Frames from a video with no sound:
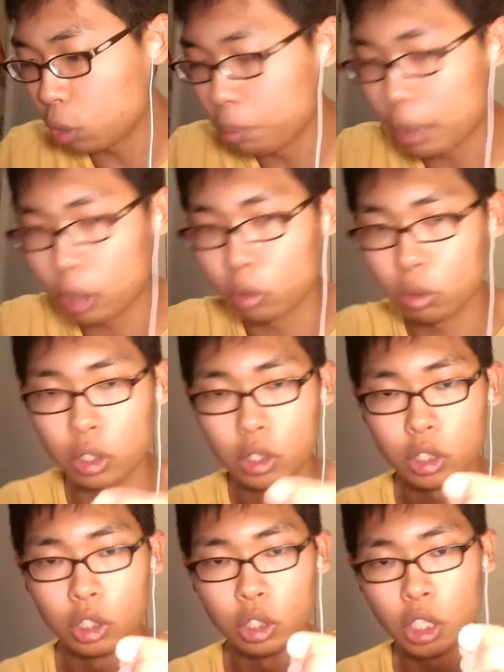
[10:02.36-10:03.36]
metal
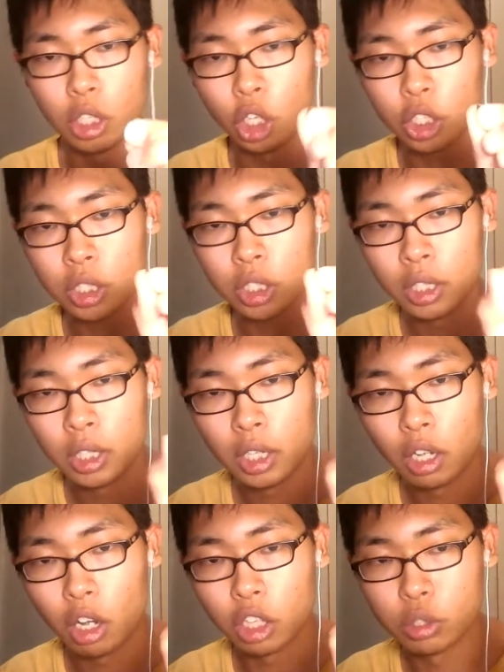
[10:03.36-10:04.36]
hook
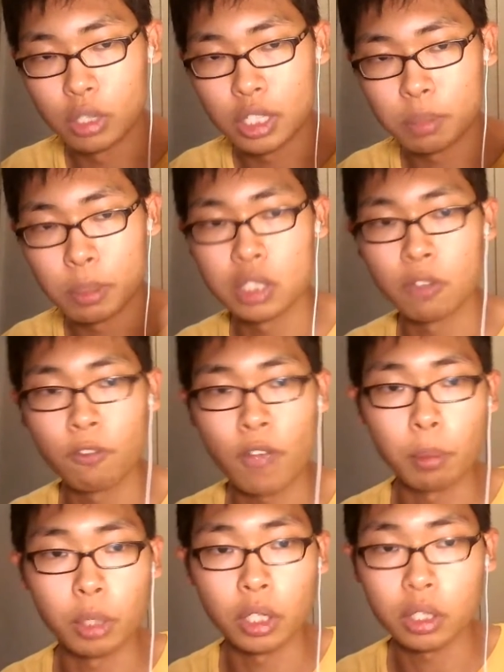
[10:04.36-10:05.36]
onto this piece of
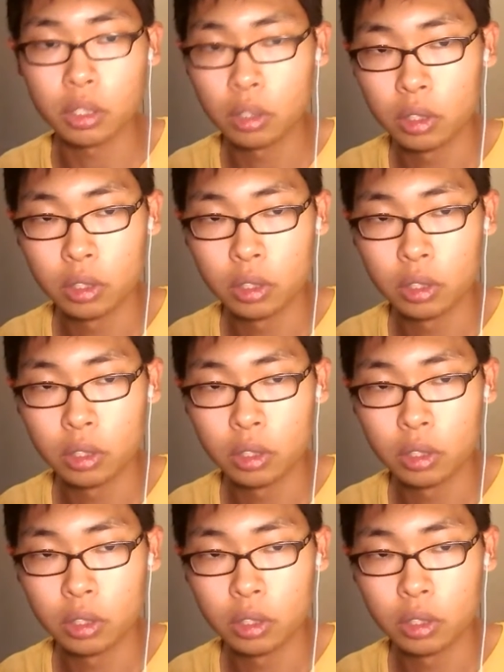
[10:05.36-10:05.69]
fabric.